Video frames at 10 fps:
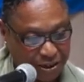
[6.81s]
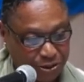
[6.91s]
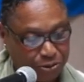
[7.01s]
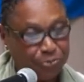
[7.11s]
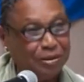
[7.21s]

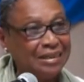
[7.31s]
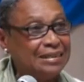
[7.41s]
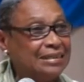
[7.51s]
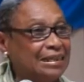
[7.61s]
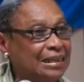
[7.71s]
Shamina
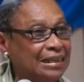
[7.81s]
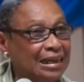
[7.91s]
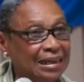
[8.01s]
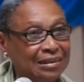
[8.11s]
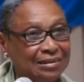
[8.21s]
said
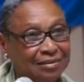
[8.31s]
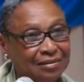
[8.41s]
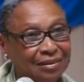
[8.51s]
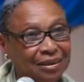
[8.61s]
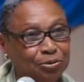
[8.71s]
that
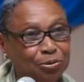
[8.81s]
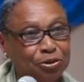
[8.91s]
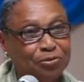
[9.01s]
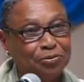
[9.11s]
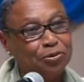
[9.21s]
it was
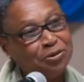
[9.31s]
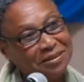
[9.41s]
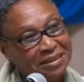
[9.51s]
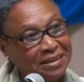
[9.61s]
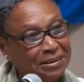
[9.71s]
the
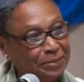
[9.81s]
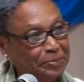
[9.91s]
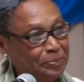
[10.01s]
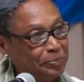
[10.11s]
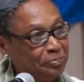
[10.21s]
first time
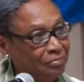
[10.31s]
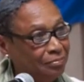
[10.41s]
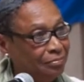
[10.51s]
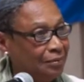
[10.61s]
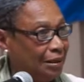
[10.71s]

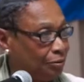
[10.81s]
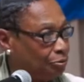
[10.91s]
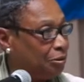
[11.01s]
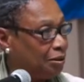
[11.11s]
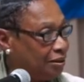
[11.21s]
that
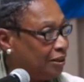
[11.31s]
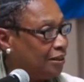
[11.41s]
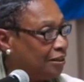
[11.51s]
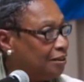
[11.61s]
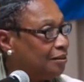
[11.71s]
we
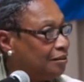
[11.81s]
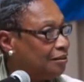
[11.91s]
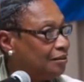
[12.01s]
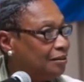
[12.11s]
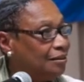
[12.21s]
really
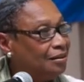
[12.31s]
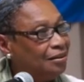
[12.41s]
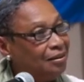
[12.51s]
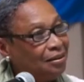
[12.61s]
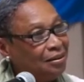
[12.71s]

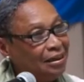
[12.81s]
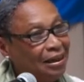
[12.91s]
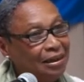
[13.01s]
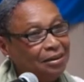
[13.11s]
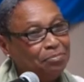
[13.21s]

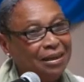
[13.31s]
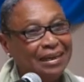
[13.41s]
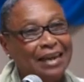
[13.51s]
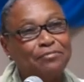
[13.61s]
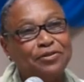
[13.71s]

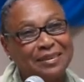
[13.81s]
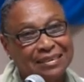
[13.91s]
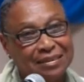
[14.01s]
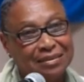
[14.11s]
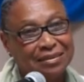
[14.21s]
make
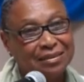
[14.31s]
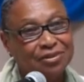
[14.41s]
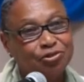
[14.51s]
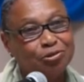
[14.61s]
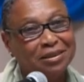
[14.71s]
emphasis on
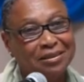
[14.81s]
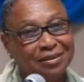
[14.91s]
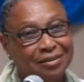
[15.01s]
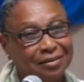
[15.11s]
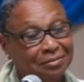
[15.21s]
this treaty,
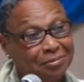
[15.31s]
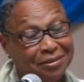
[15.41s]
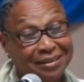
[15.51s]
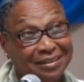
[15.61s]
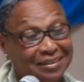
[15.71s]

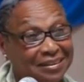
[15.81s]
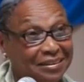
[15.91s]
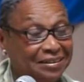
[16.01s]
but I think